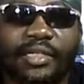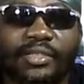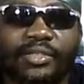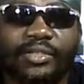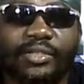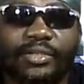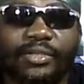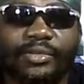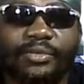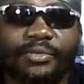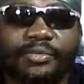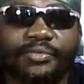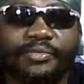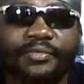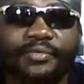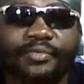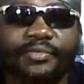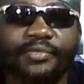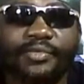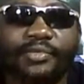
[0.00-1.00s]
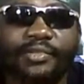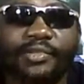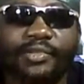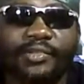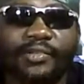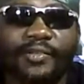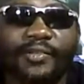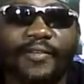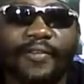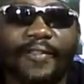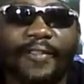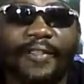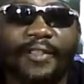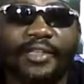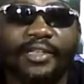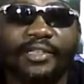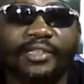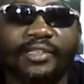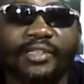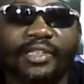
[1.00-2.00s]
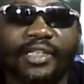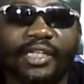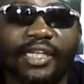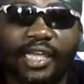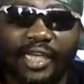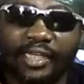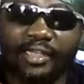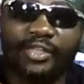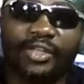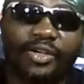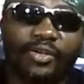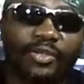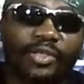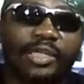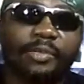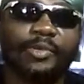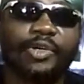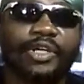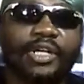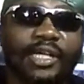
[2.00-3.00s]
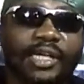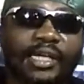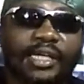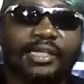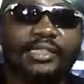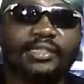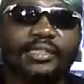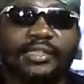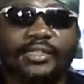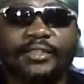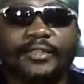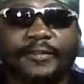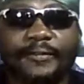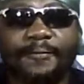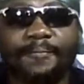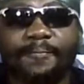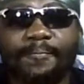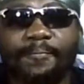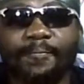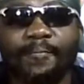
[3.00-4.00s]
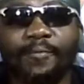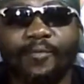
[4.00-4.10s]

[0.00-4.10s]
All right, so the king now Nebuchadnezzar,